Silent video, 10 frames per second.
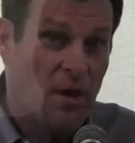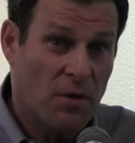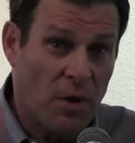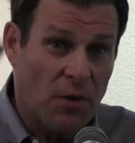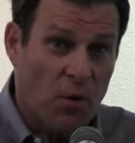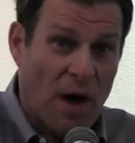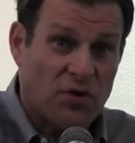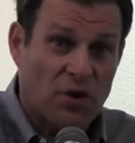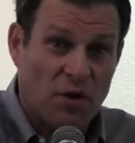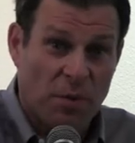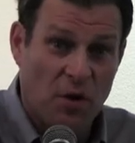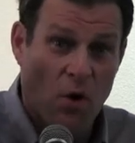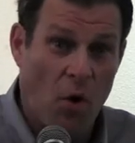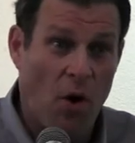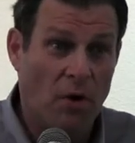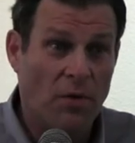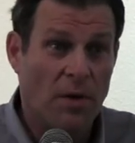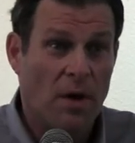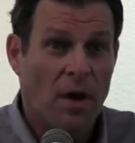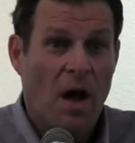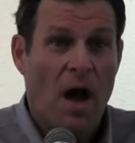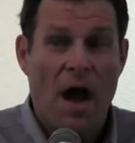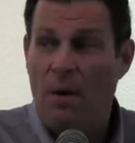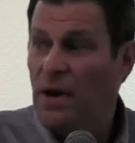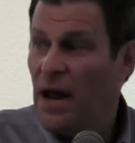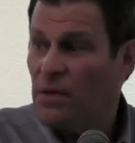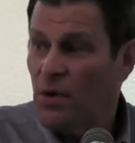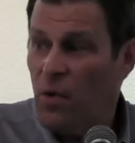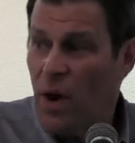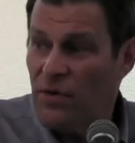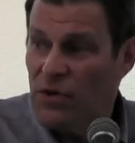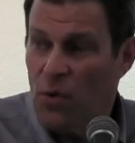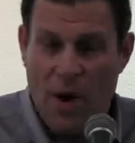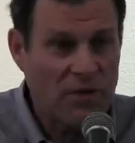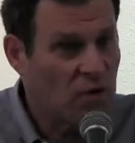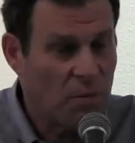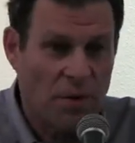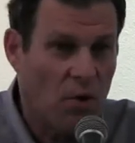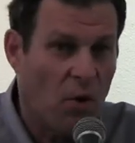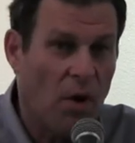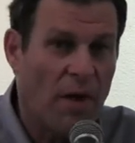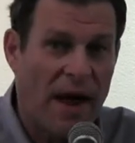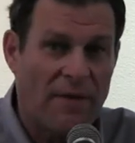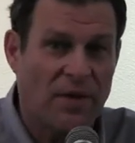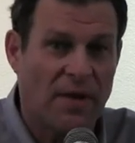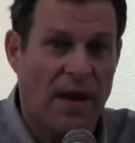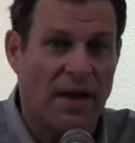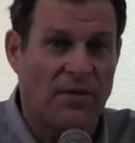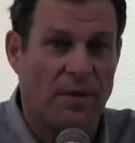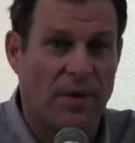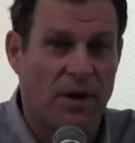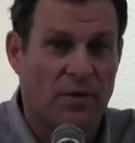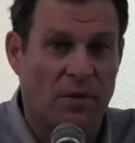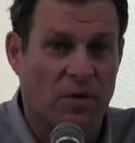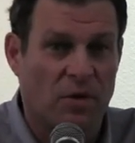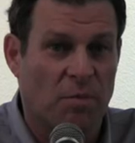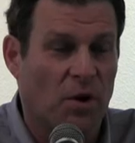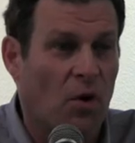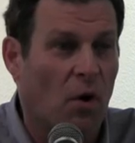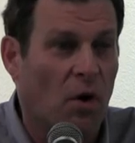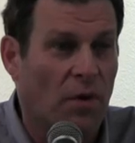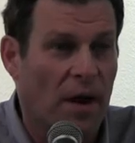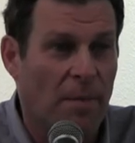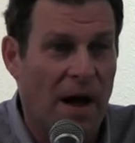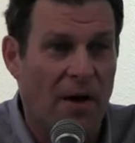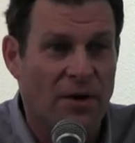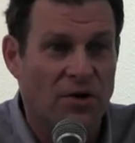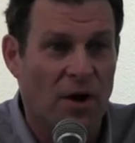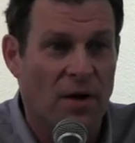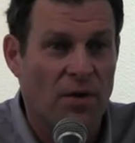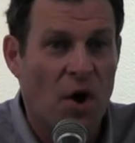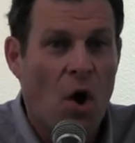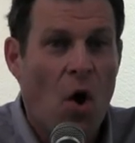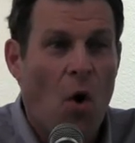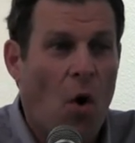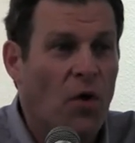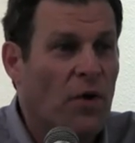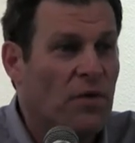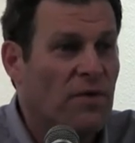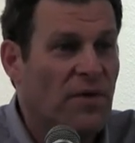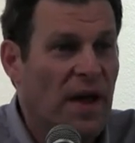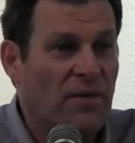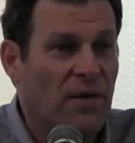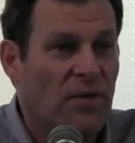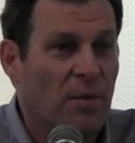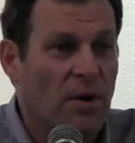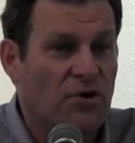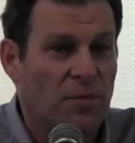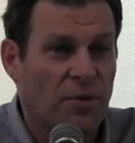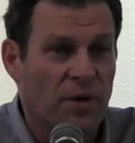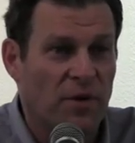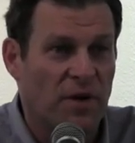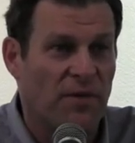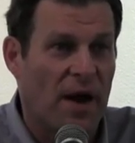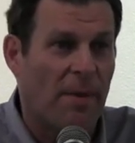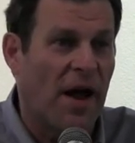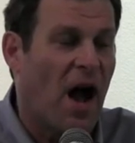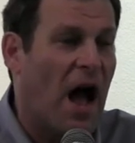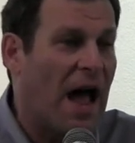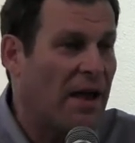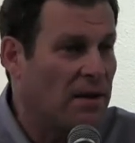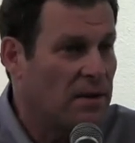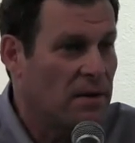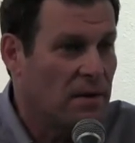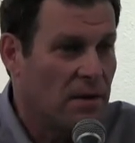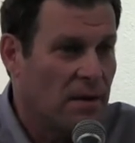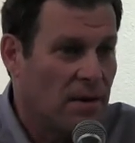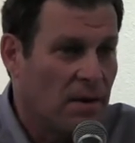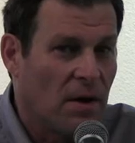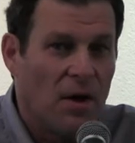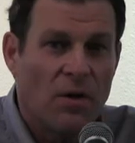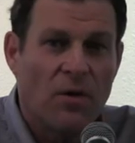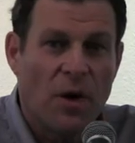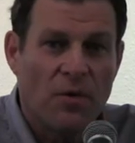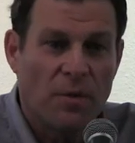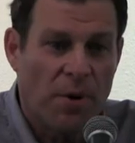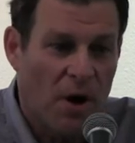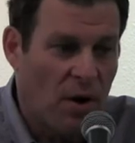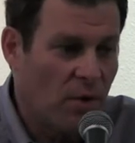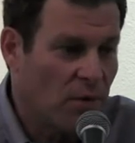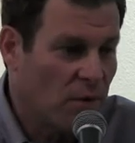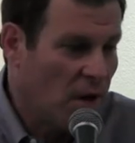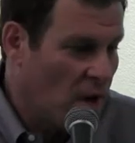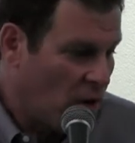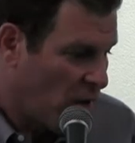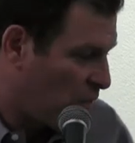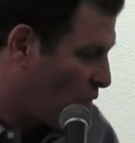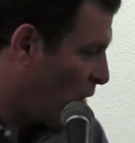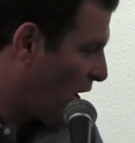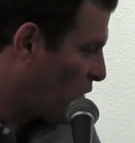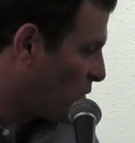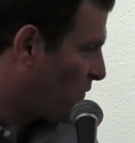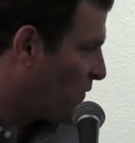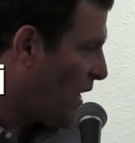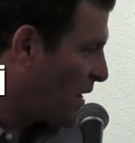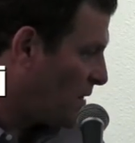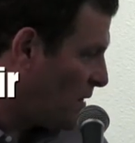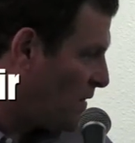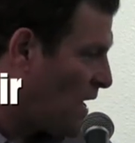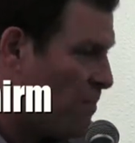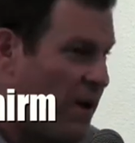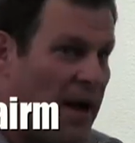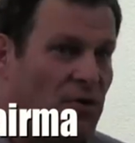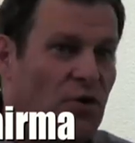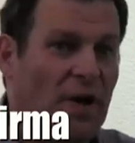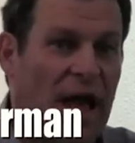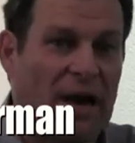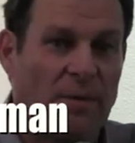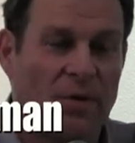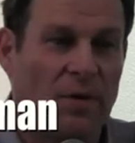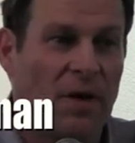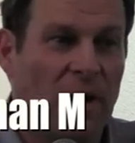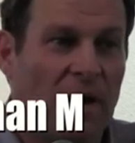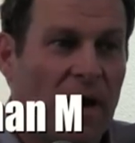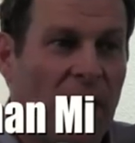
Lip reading: So the question has been called. I would ask the question. The question's been called. I have to take it from there since it's been called. I apologize. All those in favor of the motion, please signify by aye. Aye. Those opposed? Let the record reflect that it passed unanimously.